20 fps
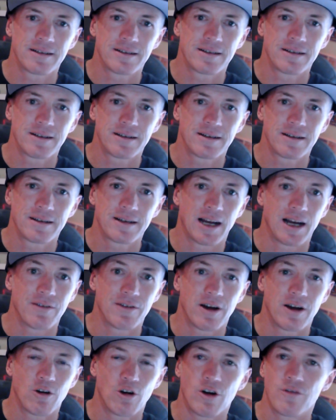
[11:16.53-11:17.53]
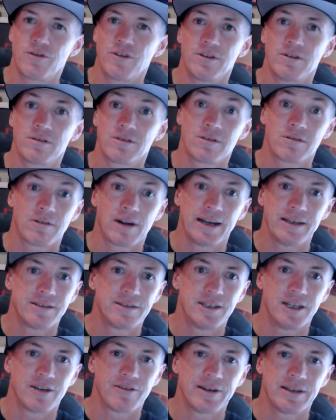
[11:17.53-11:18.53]
cover of a great
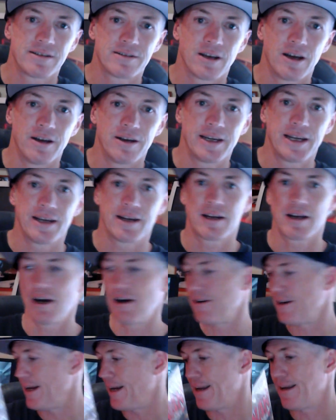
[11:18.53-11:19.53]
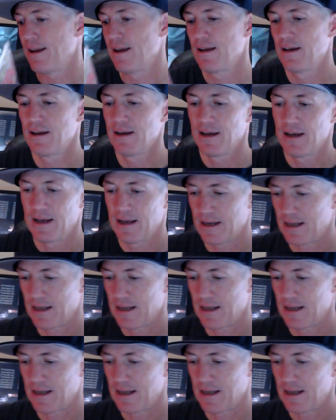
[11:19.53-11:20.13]
series. So yeah, Conan number